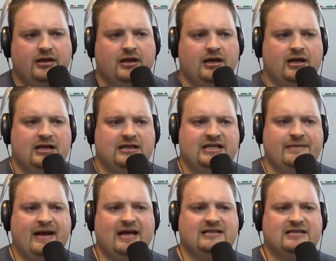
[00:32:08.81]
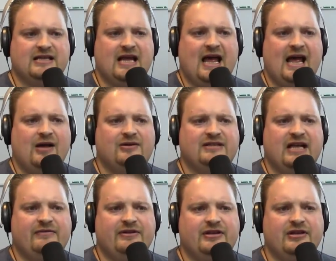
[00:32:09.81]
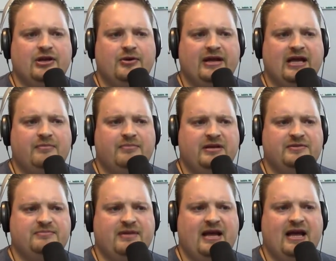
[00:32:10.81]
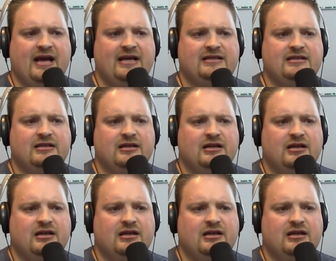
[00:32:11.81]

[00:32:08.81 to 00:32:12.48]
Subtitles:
Tim asks, how's everything going at Pips Past?